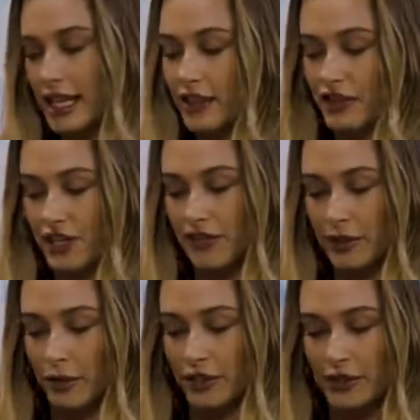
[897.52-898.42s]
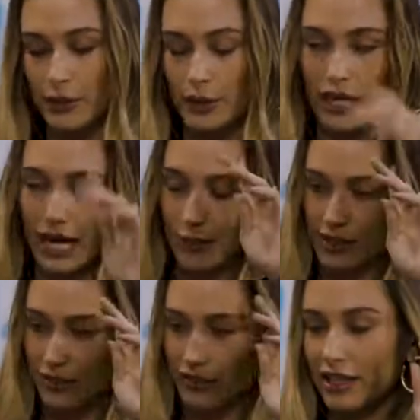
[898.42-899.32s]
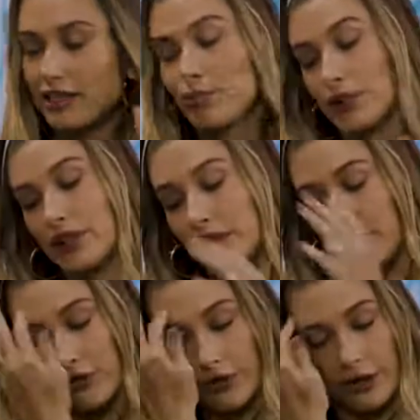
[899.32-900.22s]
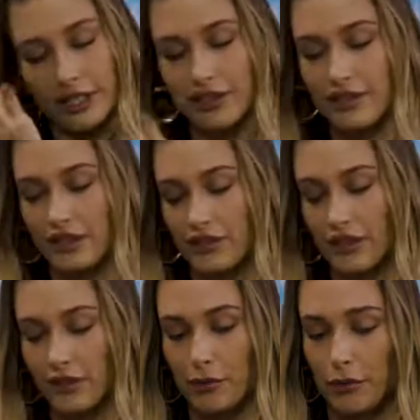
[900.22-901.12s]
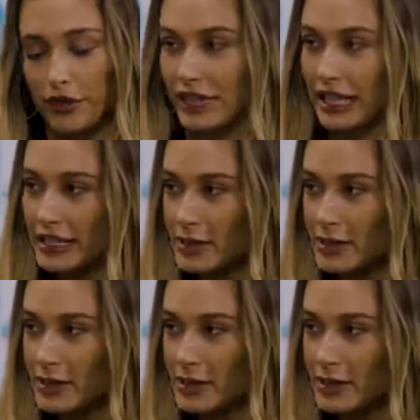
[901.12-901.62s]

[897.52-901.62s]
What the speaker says: There's definitely more. Well, I was living in Brooklyn before, and there's definitely more like